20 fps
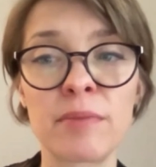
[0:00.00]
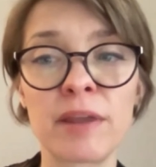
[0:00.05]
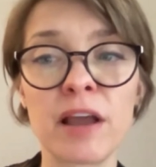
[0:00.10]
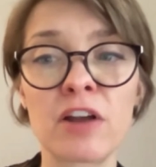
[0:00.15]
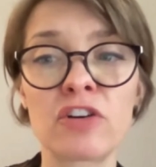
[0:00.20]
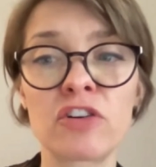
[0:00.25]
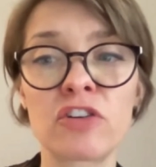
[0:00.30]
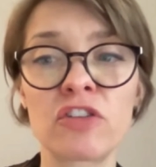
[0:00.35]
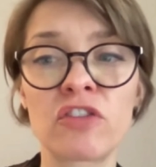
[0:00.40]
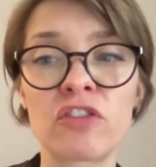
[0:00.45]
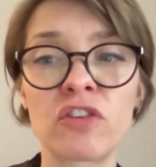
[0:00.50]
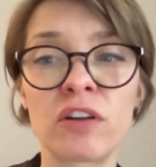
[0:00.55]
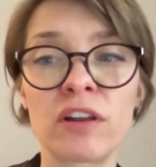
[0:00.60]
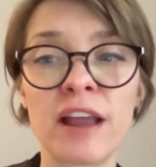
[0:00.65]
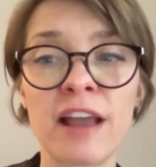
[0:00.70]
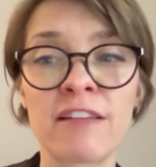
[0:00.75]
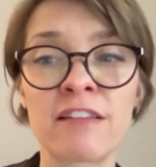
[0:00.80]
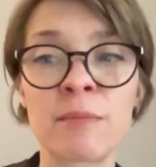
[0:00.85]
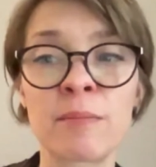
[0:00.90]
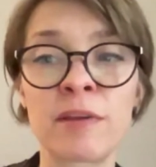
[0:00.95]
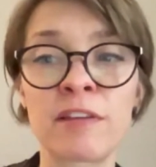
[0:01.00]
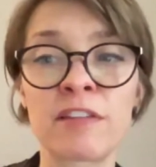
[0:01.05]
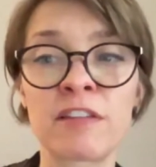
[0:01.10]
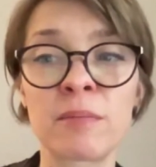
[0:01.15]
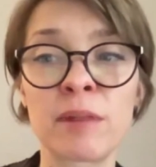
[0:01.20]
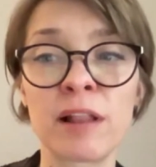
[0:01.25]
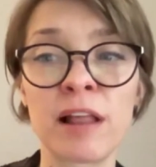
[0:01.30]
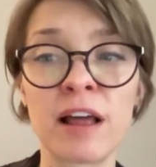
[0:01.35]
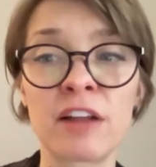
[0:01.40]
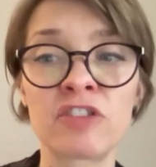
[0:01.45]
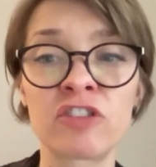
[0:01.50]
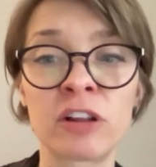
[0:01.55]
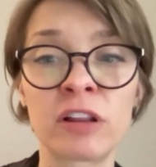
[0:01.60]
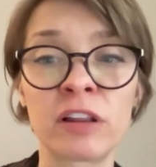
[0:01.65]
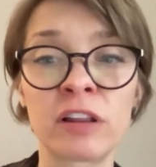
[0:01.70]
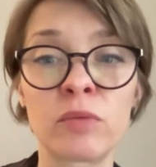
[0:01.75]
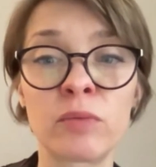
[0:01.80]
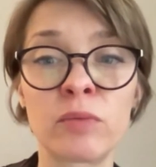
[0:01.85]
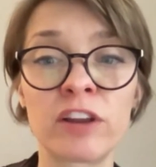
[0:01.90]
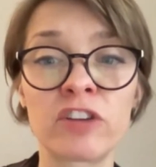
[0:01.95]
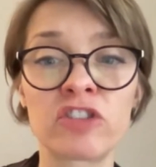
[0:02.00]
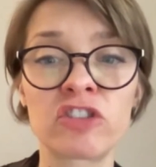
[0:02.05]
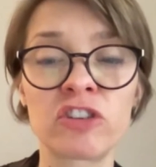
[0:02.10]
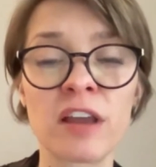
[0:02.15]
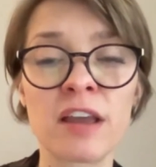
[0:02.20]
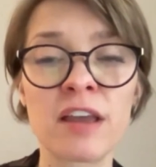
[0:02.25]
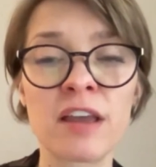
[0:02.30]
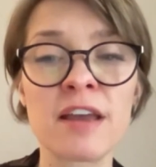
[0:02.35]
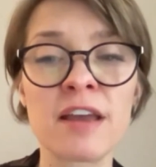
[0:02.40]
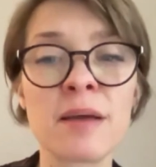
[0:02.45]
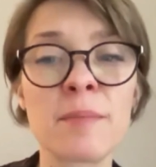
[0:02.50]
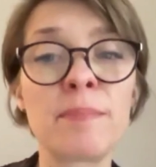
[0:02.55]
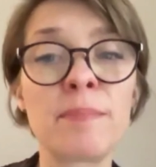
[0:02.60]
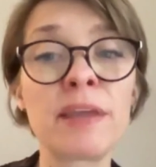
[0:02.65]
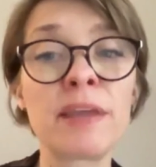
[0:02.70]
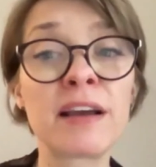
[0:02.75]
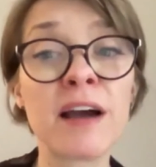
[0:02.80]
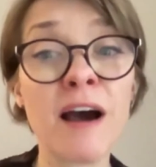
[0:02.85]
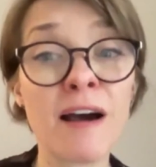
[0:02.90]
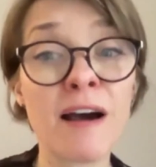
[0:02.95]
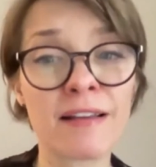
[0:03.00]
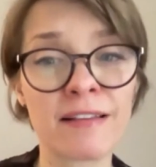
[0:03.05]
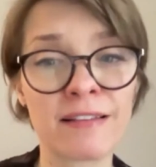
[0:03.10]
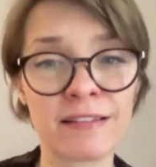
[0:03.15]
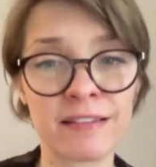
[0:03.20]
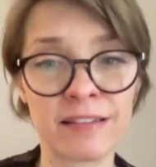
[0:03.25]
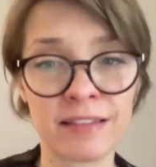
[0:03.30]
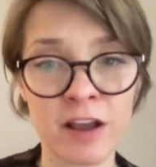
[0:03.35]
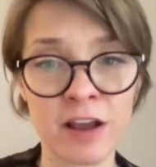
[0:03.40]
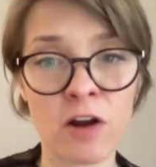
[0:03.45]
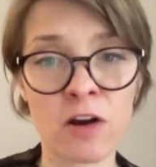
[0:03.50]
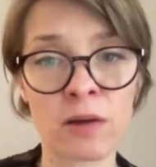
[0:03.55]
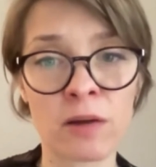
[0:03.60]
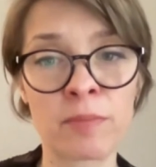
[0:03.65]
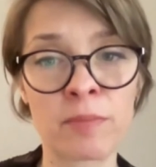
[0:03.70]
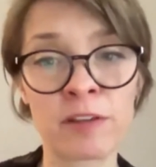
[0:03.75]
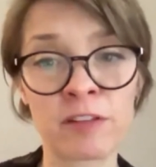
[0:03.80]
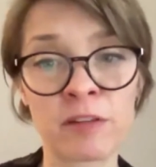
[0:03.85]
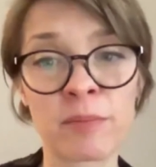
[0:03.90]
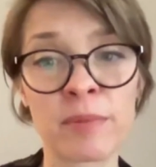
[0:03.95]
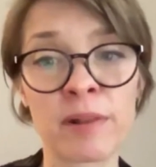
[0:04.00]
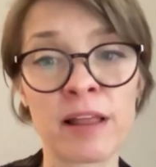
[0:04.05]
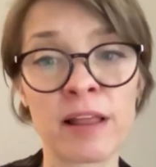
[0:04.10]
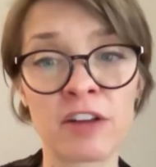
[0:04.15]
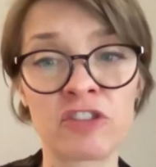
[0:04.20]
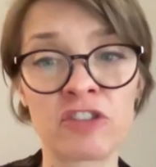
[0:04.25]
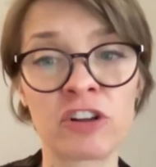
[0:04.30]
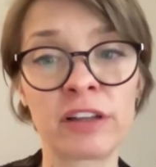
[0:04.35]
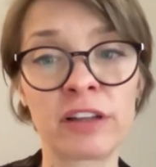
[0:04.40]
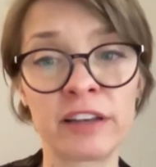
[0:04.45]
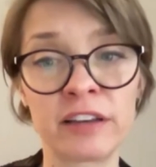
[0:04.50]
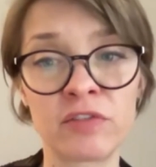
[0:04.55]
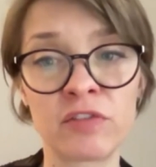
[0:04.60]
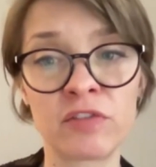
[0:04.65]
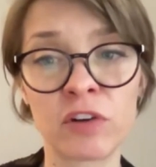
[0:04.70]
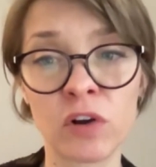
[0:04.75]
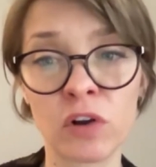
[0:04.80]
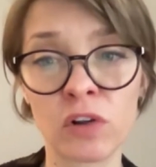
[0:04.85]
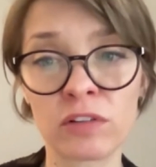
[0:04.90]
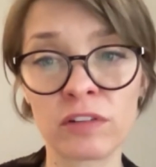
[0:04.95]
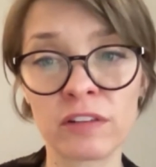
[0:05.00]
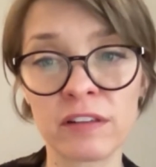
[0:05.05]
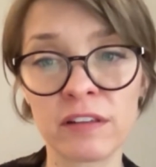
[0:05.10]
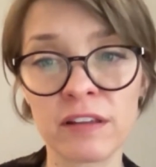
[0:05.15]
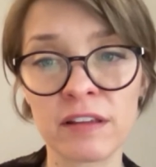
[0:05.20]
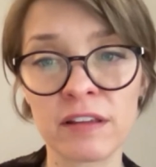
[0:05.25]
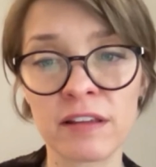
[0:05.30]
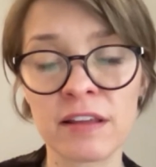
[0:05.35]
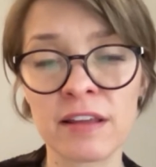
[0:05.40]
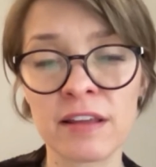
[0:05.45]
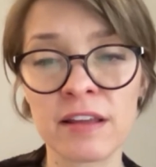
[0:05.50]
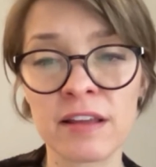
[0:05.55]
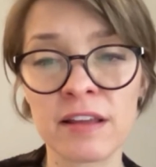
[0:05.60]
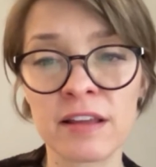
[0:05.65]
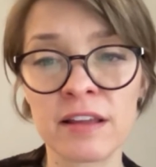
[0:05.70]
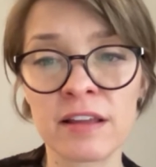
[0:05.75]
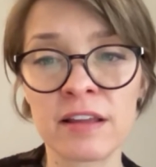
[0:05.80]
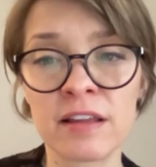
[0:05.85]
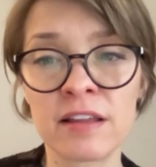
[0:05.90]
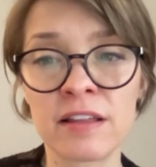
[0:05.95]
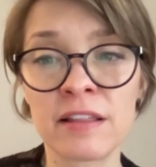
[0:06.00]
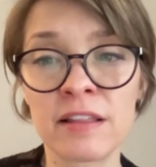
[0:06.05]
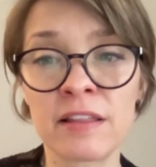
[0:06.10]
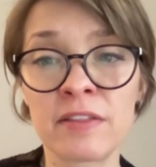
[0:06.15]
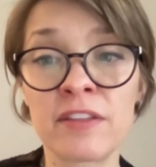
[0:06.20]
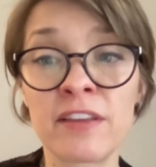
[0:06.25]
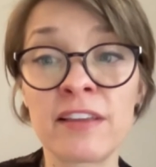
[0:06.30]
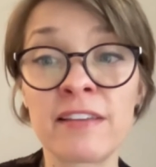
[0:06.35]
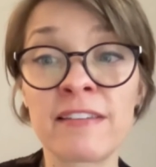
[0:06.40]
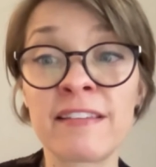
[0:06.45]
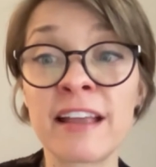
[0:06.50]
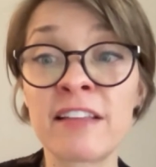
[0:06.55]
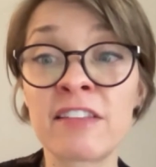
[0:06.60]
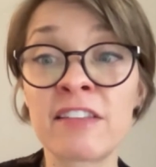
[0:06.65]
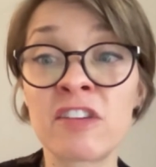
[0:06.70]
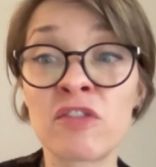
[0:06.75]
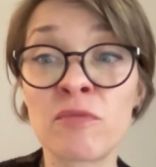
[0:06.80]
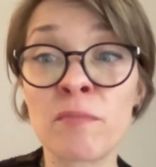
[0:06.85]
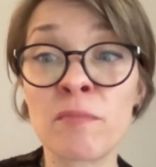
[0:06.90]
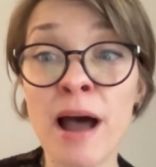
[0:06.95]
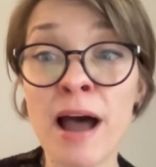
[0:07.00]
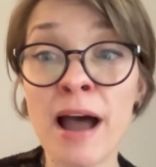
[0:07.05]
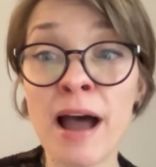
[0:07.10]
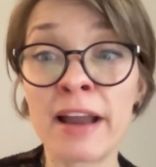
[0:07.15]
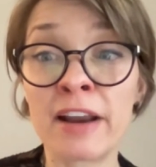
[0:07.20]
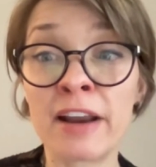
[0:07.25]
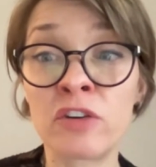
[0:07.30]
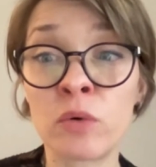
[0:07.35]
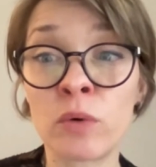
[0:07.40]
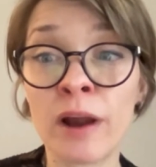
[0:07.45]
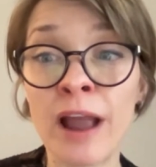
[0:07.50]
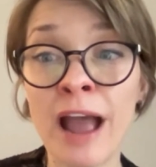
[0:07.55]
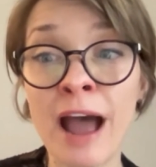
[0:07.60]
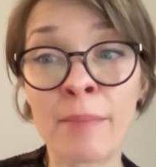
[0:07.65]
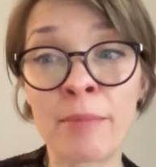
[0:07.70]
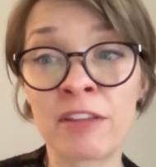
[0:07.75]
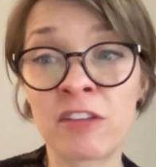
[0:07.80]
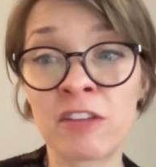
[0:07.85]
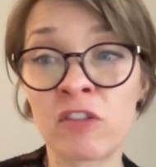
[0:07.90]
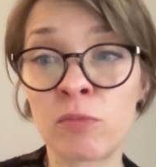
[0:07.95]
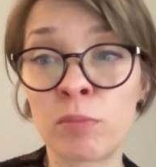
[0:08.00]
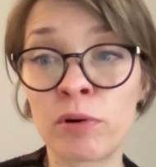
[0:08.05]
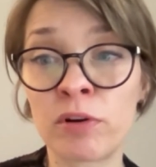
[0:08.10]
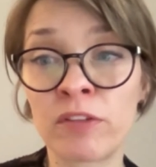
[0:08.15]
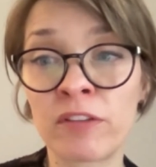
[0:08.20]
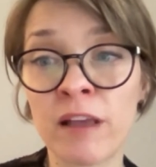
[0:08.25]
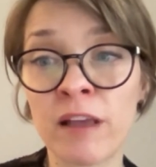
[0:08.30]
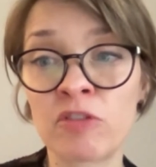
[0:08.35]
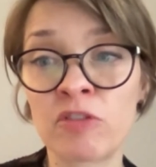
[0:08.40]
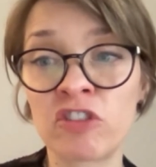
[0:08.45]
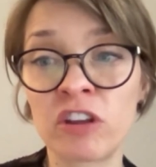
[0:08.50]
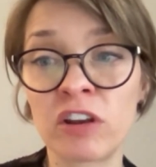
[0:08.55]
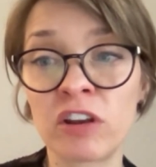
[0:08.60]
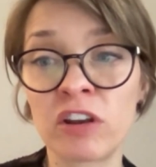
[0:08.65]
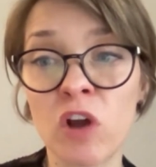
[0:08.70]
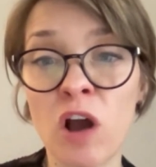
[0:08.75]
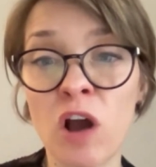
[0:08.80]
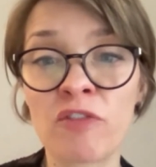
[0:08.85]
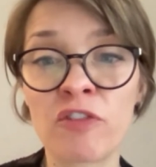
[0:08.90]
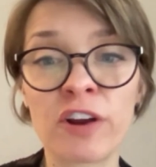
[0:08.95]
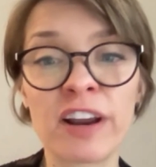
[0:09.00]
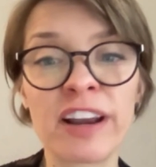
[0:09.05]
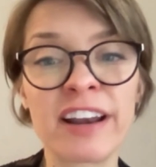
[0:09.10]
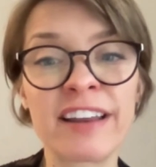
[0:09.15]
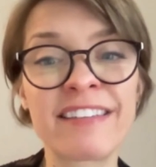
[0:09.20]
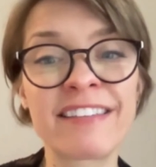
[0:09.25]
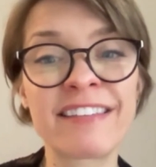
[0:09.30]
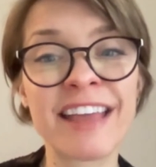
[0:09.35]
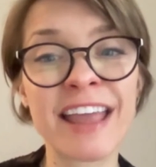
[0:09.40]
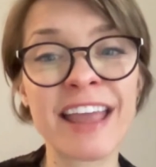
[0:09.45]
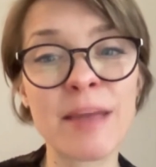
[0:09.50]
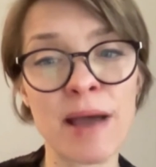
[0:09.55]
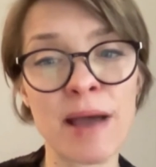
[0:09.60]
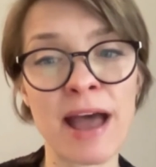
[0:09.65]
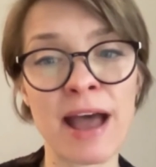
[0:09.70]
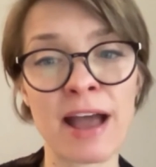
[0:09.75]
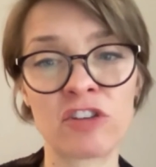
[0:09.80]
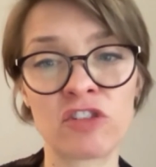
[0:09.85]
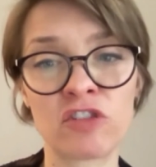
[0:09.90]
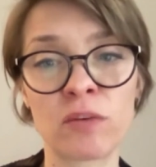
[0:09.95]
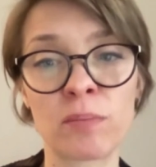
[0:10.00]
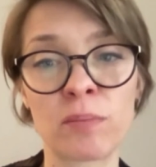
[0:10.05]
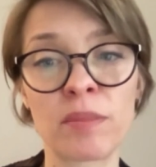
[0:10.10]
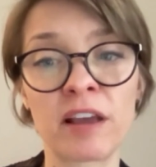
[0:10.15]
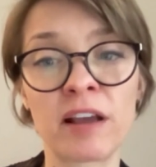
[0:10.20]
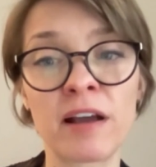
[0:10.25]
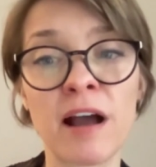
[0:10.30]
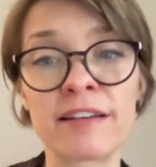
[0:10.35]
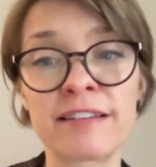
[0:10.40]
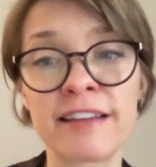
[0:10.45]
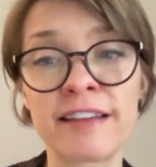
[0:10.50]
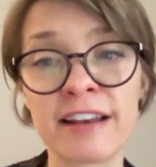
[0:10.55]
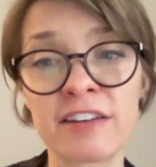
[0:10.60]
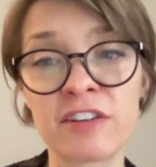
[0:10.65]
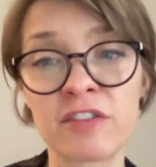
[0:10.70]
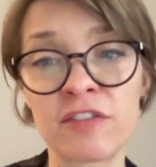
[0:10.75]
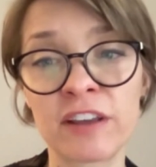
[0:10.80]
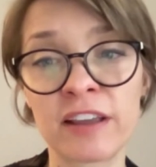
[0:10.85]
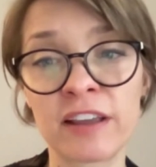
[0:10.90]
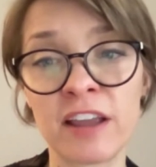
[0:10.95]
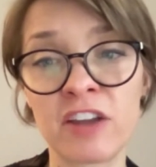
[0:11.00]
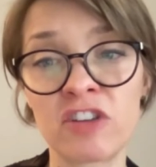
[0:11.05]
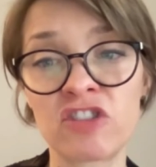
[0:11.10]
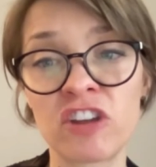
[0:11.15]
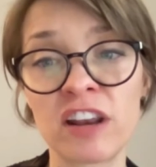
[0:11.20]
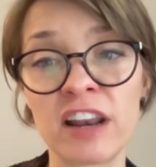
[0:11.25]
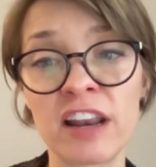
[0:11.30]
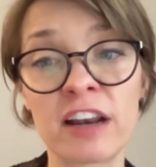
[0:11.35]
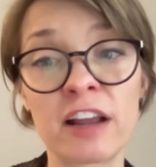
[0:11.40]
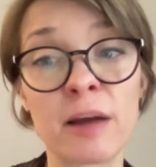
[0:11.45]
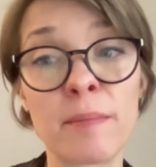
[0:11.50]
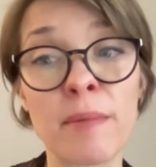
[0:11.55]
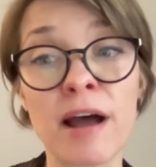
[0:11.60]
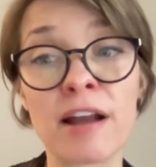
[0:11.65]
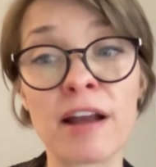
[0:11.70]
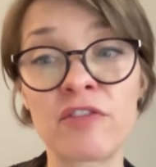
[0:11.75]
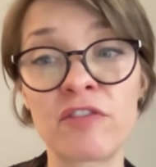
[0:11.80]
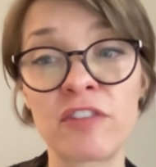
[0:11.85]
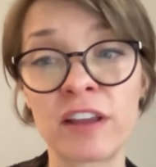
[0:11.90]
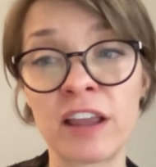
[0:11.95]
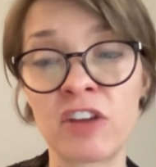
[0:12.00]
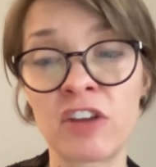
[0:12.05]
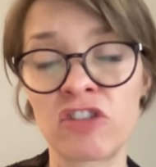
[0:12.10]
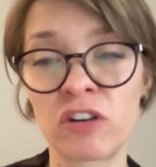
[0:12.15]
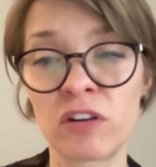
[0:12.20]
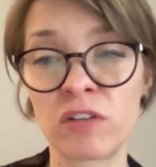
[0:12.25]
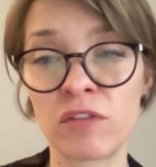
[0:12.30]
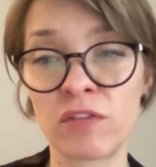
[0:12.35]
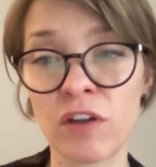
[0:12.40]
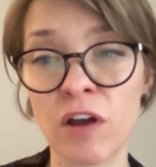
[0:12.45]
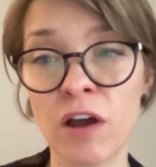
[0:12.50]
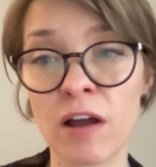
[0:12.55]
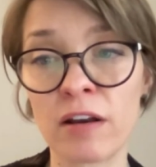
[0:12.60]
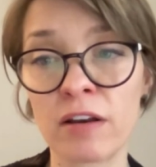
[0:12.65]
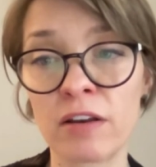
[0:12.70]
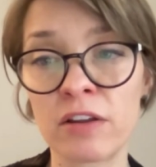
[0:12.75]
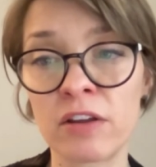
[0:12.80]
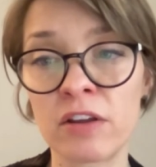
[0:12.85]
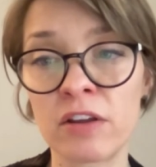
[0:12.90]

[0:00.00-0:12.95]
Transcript: be understood as epistemologically rich because they are epistemologically difficult. These states of mind or habits of perception offer an escape hatch from the contentification and commodification of thought,